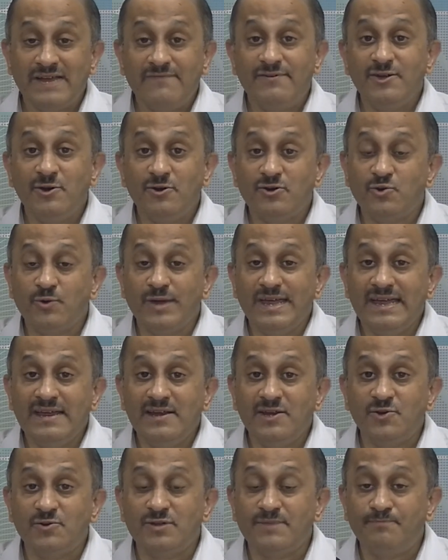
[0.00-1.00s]
you are
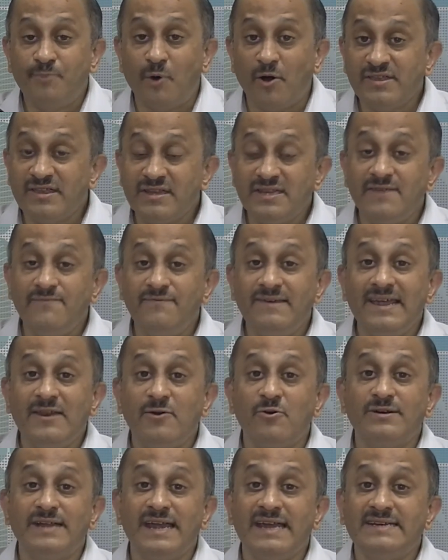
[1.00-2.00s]
doing to the positively
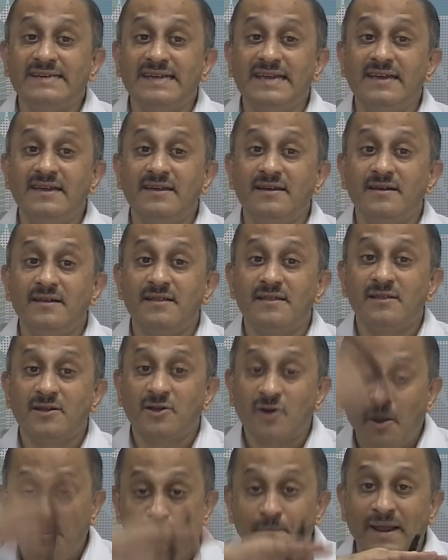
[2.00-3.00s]
rotating
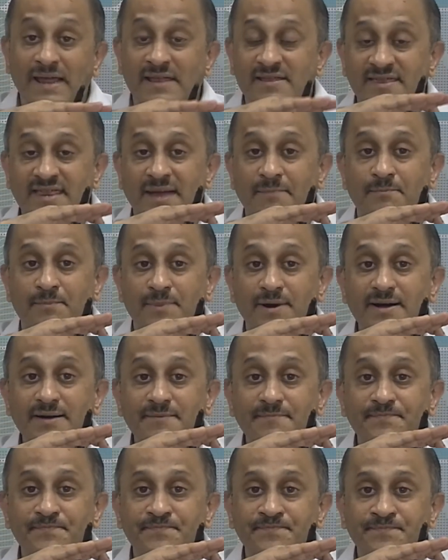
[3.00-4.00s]
complex
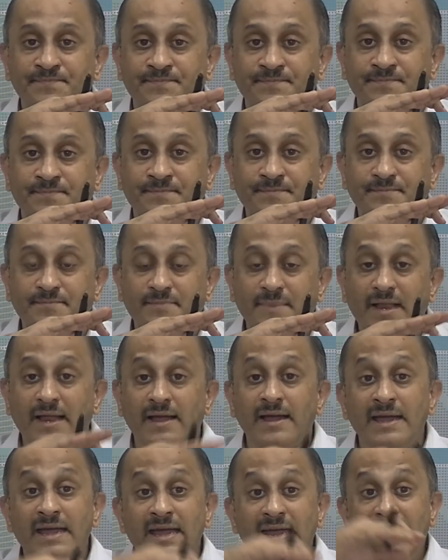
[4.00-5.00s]
number
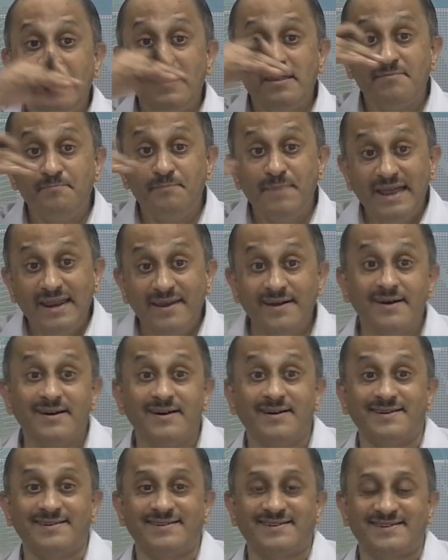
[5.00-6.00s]
is
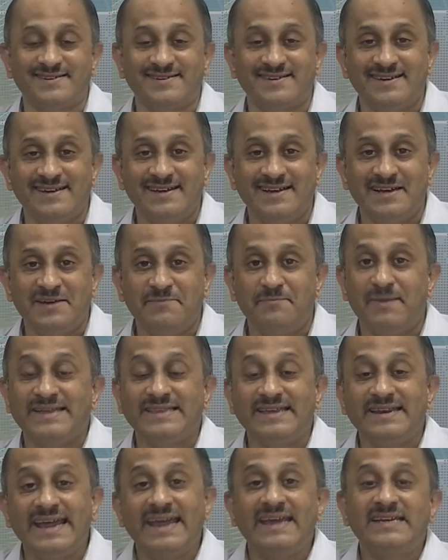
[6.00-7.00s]
mirrored by
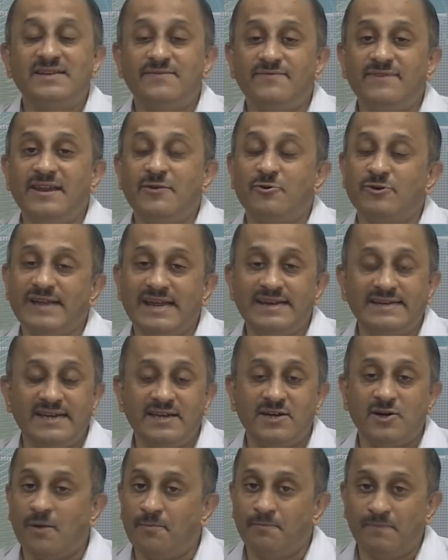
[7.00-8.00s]
the negatively rotating
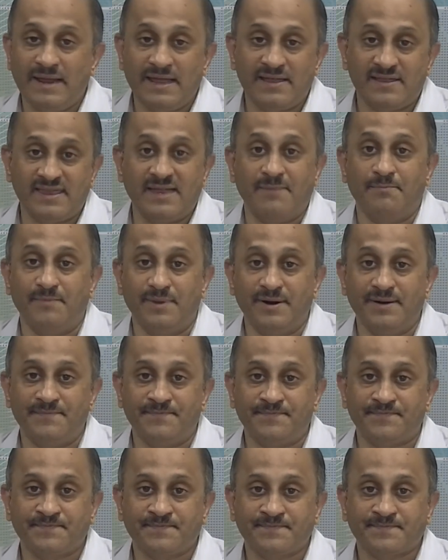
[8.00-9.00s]
complex number.
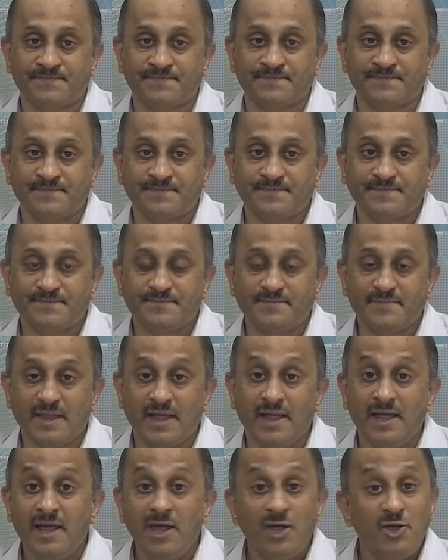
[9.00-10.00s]

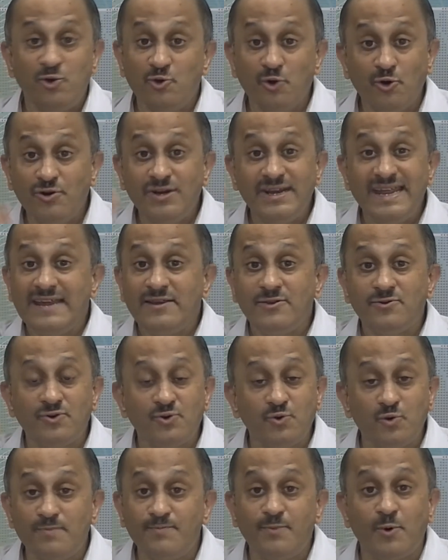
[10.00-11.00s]
You do not need to
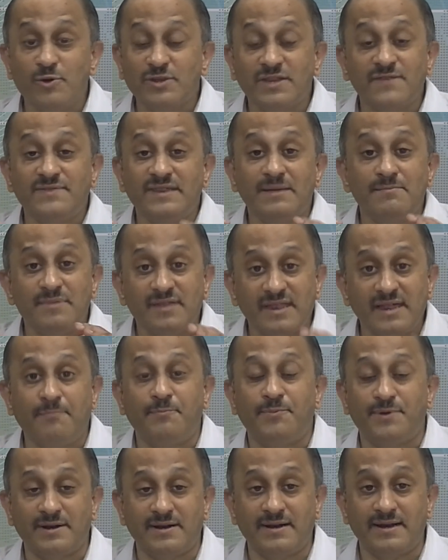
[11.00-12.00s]
do both of them
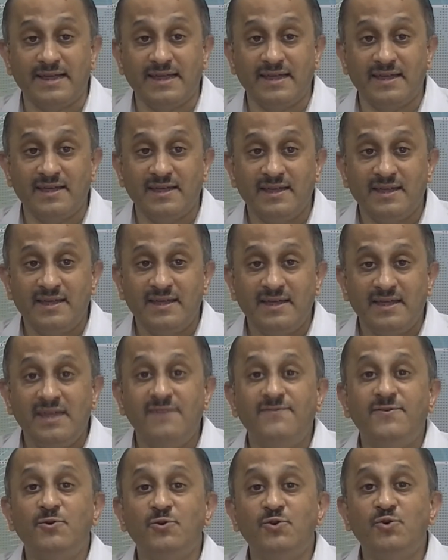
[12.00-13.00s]
separately.
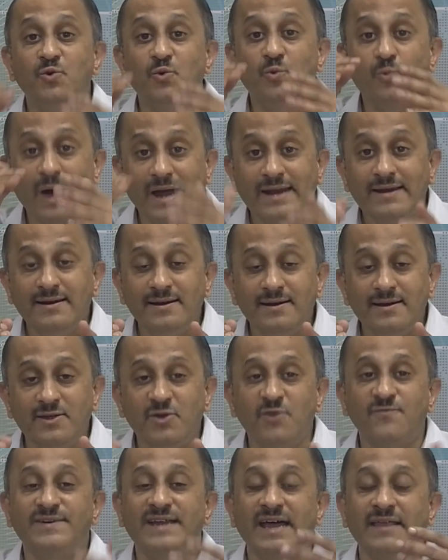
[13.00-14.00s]
If you do one,
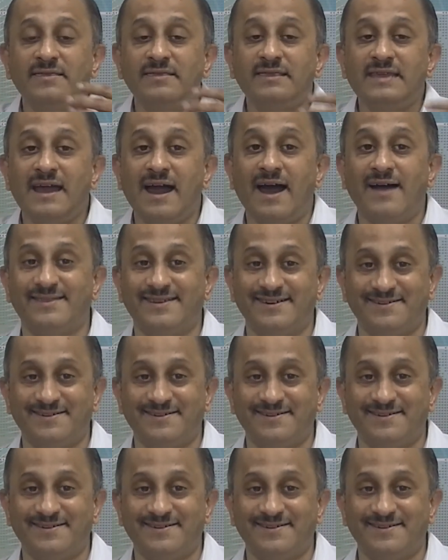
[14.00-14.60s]
you have done the other.